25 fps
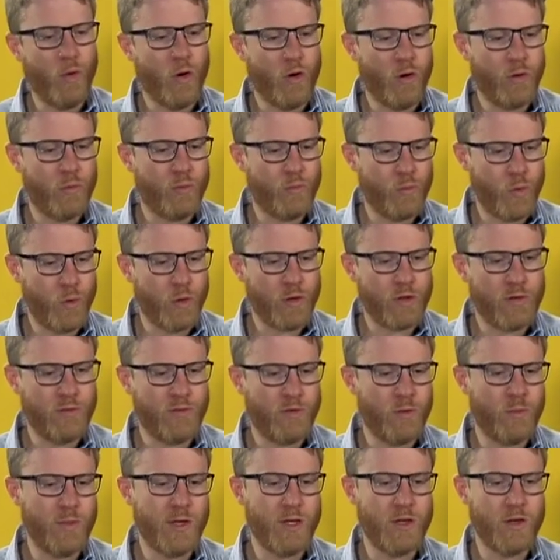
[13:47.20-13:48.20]
important
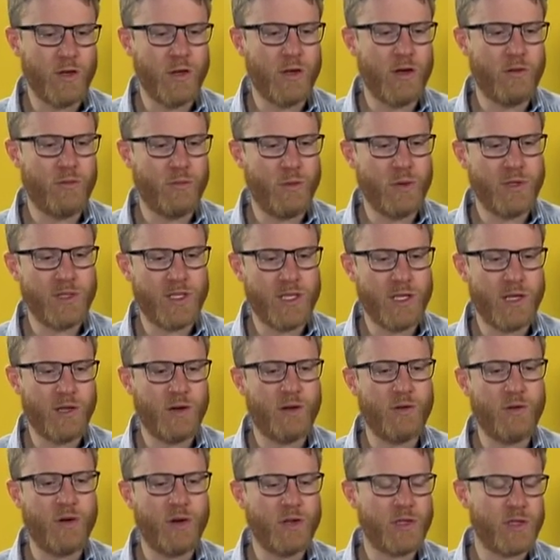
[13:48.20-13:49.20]
for me, if we see an
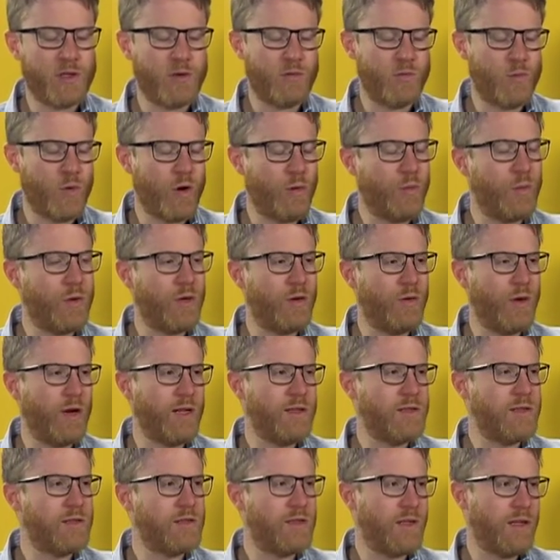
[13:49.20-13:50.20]
erosion of property
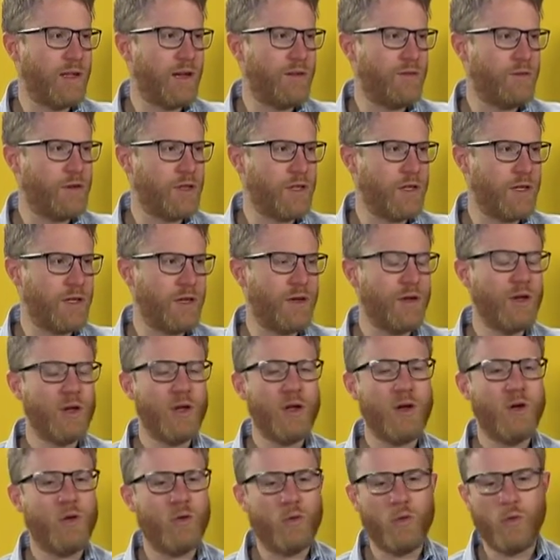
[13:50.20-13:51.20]
rights in South Africa,
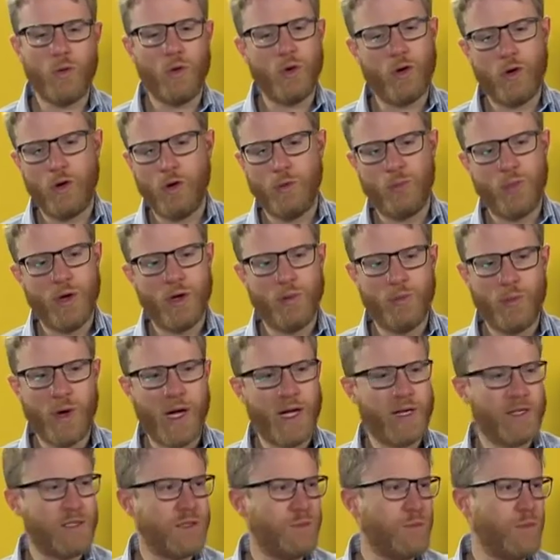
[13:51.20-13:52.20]
all your big
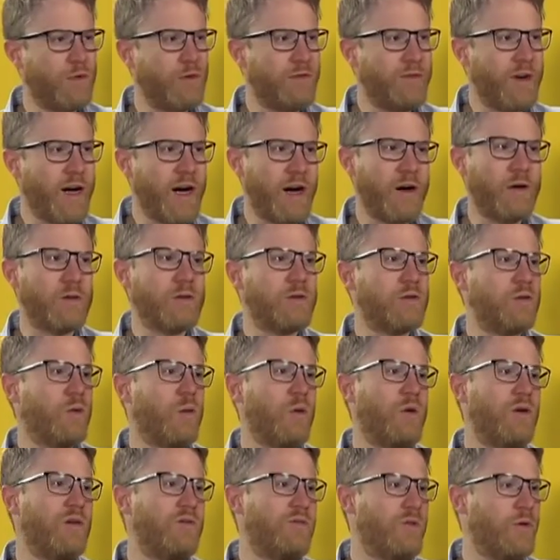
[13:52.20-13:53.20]
banks move out,
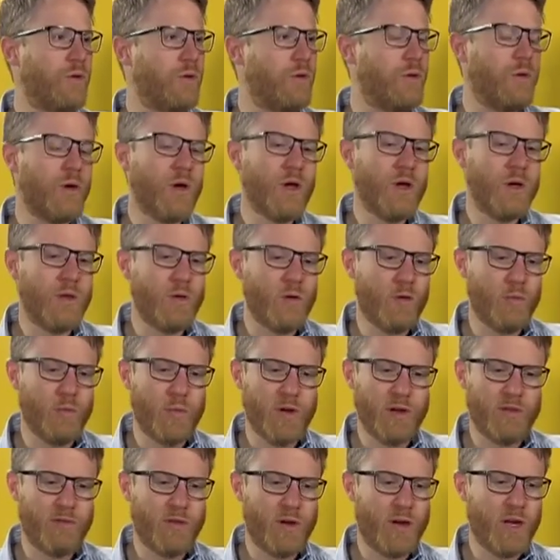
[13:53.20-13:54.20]
all of your
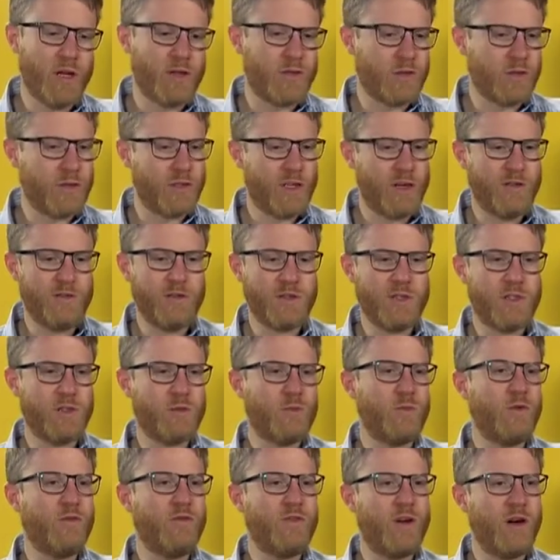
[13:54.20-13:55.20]
big financial services
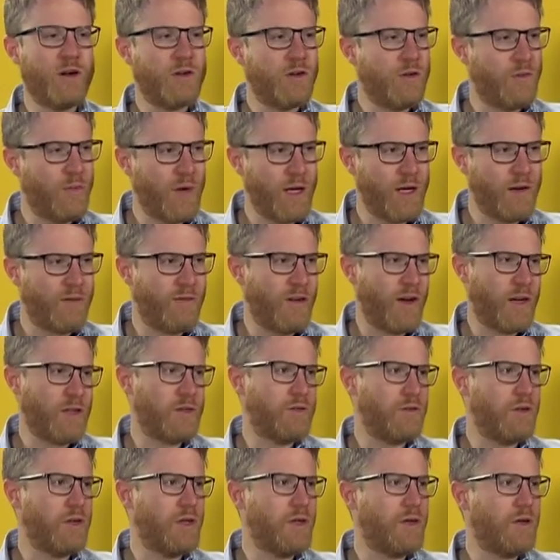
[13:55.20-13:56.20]
move out, your
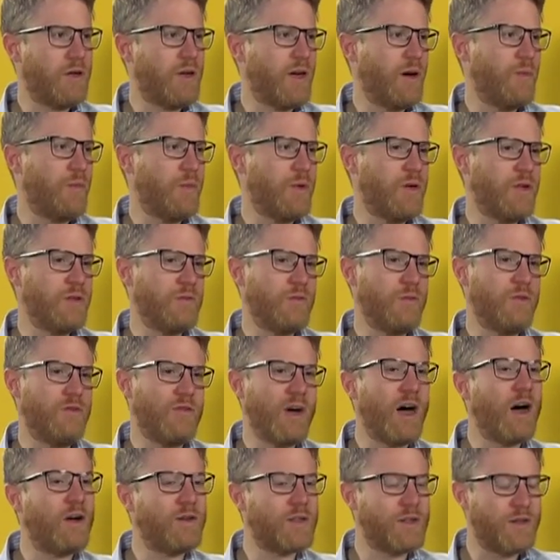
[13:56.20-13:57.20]
manufacturing companies move
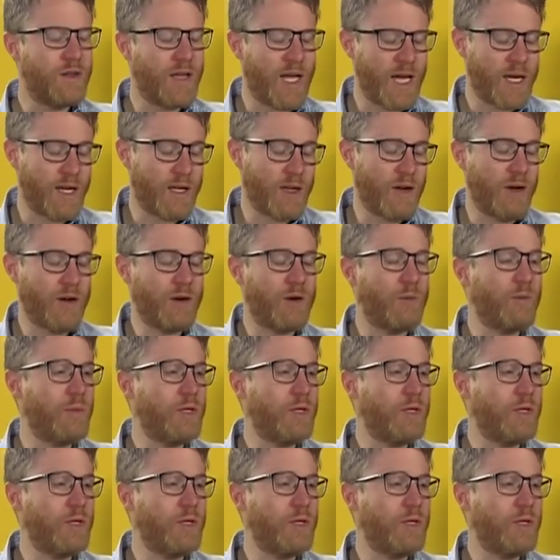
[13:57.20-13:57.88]
out, and that economy